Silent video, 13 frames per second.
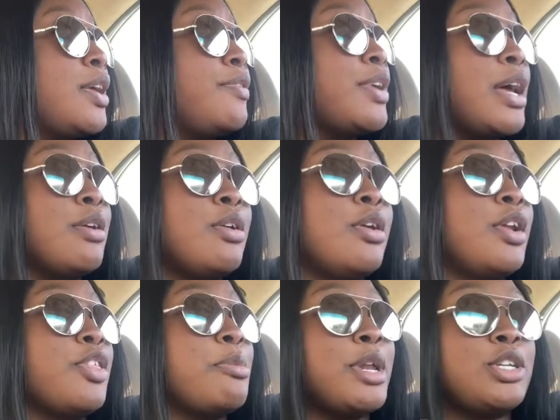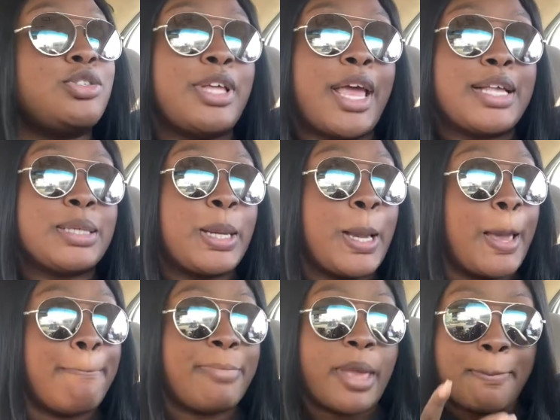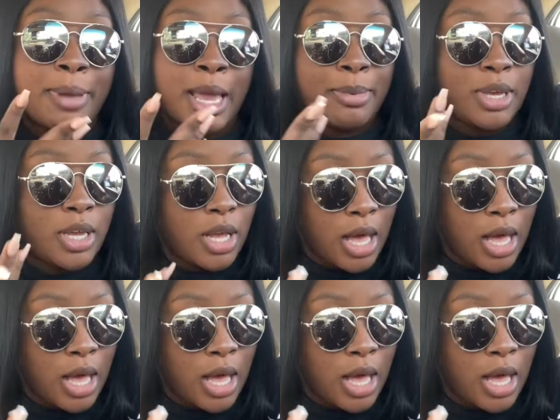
If y'all don't know nothing about a Julia Has a Gun, then baby,